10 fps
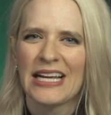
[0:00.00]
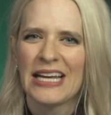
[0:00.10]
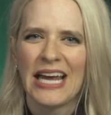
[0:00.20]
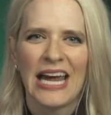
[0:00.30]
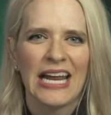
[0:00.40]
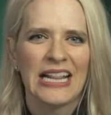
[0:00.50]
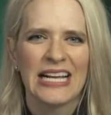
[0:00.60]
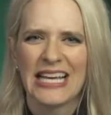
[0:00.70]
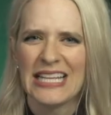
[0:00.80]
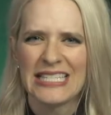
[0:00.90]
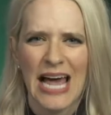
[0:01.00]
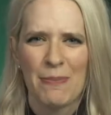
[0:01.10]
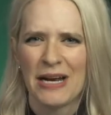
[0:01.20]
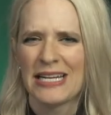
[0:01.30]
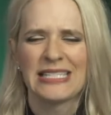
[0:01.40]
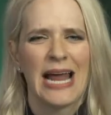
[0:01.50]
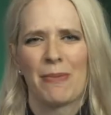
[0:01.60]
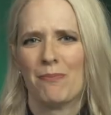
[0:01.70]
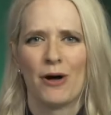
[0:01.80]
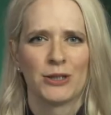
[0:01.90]
can this happen? It doesn't happen
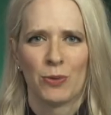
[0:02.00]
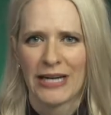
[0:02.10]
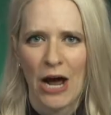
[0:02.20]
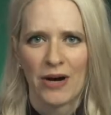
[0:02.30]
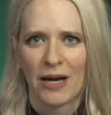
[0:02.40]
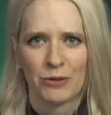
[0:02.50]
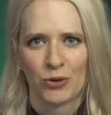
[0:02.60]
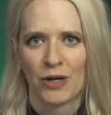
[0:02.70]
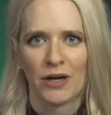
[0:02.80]
in Baltimore County, I'm sure,